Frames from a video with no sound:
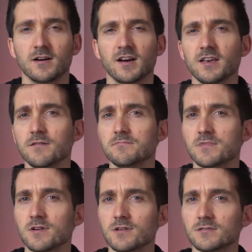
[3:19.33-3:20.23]
I am
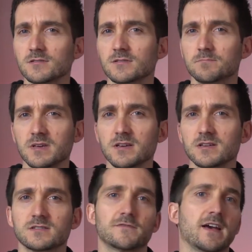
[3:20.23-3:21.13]
not the
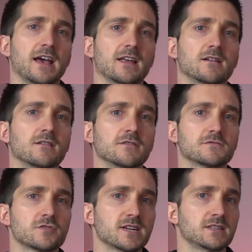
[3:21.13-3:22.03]
biggest fan
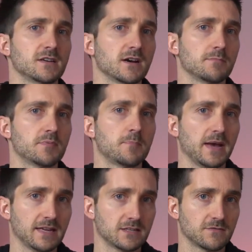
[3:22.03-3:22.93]
of dressing up
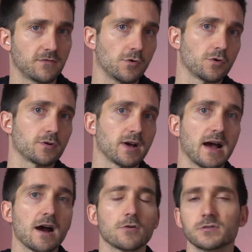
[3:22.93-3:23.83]
pets for
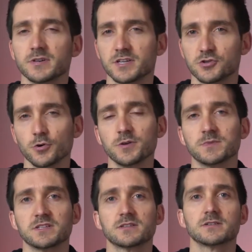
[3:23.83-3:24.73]
our
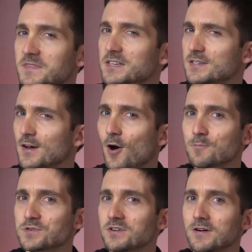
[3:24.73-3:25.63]
enjoyment. This
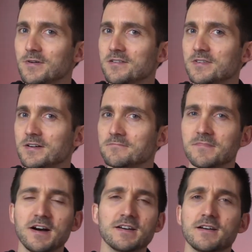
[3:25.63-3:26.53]
option, however,
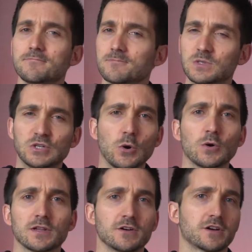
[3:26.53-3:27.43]
I am
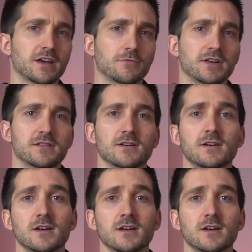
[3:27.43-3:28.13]
totally okay with.